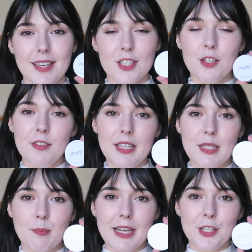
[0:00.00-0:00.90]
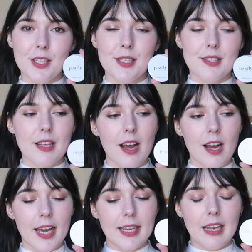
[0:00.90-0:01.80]
So for these blushes,
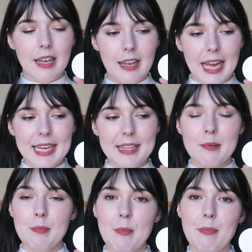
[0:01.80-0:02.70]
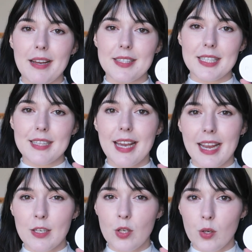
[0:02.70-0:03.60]
I like them, but
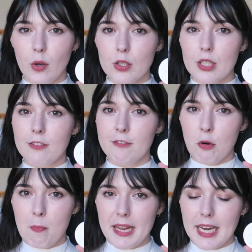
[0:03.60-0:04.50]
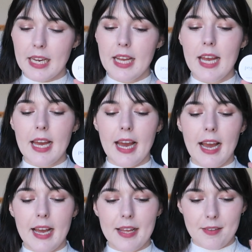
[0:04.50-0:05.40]
they're not for me
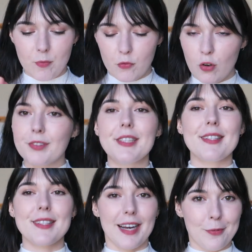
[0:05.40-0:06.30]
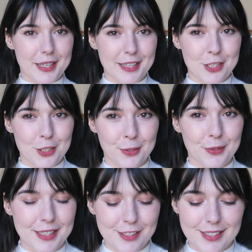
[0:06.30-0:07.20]
for reasons that I will get
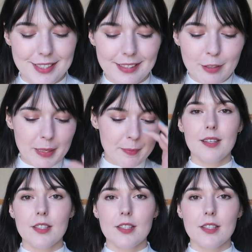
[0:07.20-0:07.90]
into in just a little bit.